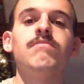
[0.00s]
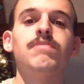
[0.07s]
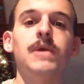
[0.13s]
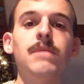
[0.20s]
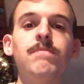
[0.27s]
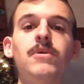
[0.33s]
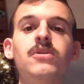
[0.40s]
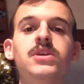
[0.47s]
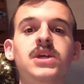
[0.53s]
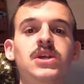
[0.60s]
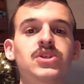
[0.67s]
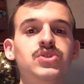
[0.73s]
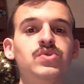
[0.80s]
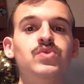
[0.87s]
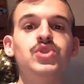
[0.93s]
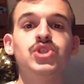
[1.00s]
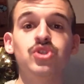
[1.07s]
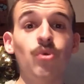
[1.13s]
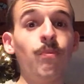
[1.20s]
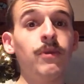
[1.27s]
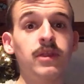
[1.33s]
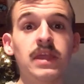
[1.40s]
people can do
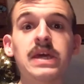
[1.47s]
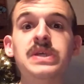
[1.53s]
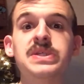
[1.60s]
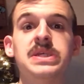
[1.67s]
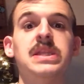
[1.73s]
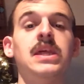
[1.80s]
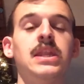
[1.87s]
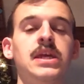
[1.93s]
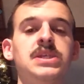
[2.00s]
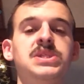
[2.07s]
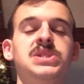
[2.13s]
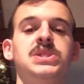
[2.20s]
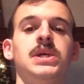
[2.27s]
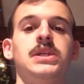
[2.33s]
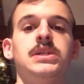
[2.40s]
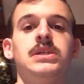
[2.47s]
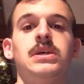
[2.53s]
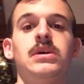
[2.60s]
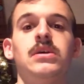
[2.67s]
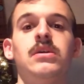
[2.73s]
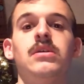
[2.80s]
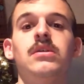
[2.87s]
stupid things in an instant.
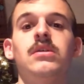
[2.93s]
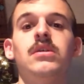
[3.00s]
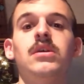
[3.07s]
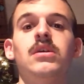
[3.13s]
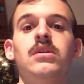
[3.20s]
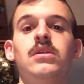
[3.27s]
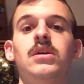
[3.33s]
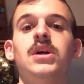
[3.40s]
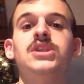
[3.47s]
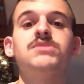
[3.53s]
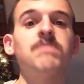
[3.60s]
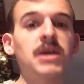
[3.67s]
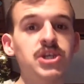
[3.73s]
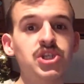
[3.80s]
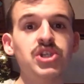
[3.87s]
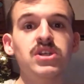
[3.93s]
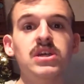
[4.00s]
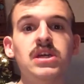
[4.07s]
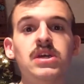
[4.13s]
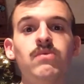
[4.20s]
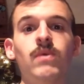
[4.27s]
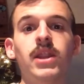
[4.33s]

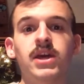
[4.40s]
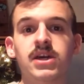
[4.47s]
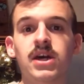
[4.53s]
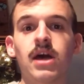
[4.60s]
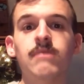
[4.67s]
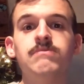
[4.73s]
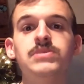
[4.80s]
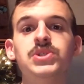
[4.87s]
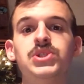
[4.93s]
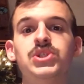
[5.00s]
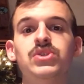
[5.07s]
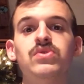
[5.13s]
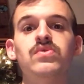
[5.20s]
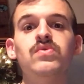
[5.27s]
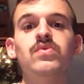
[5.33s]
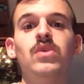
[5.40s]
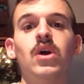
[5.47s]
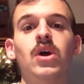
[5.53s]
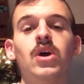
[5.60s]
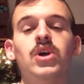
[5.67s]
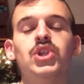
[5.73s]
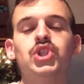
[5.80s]
Especially when it comes to
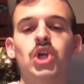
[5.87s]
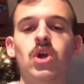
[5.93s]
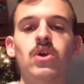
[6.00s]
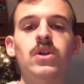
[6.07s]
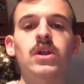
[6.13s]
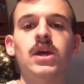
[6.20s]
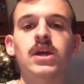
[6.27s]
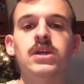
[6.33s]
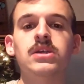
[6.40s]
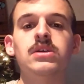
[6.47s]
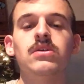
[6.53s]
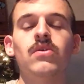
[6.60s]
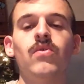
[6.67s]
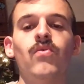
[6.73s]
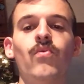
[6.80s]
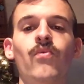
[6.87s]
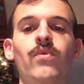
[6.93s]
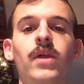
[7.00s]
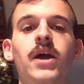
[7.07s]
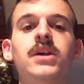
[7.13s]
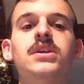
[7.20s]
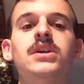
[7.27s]
turning,
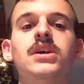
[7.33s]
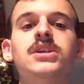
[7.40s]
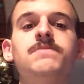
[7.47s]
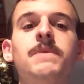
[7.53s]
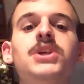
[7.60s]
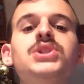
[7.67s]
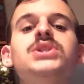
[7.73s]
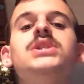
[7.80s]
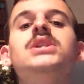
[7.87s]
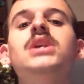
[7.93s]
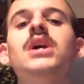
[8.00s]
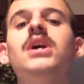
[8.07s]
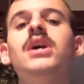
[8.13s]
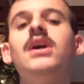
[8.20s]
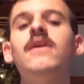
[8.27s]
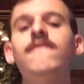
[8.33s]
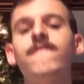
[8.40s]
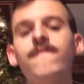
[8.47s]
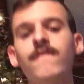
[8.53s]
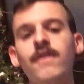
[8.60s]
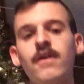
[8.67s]
like, especially if